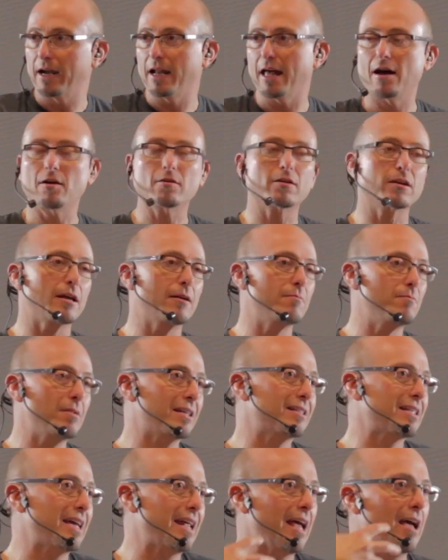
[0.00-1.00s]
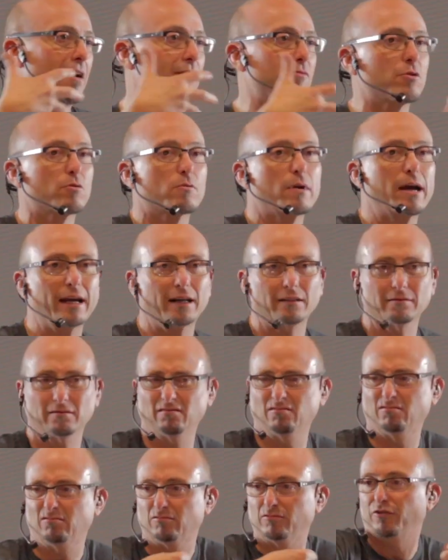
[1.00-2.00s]
How can I make that have the right
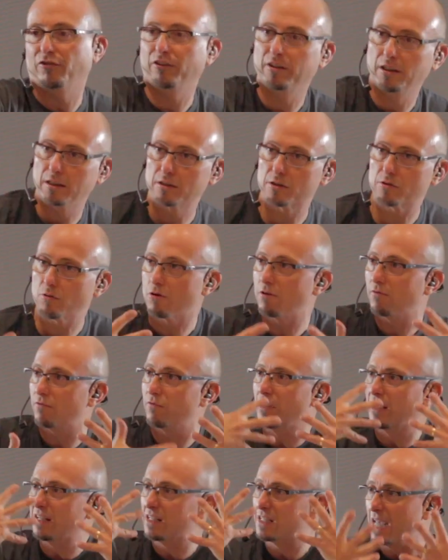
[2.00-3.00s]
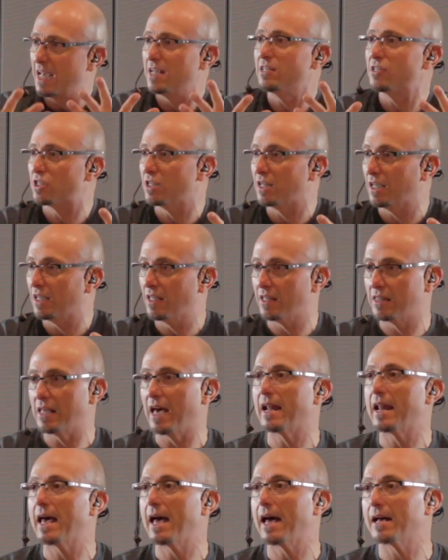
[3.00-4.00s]
oomph and sort of intensity that
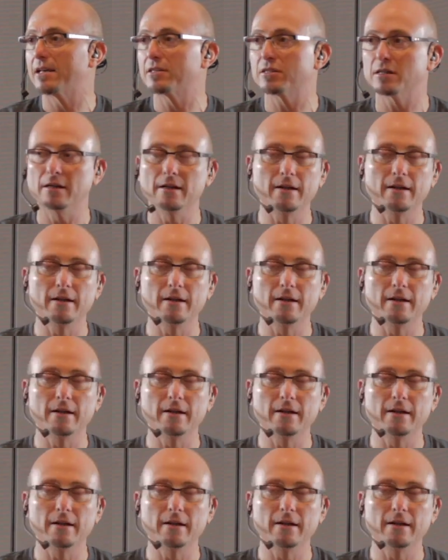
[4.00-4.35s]
has,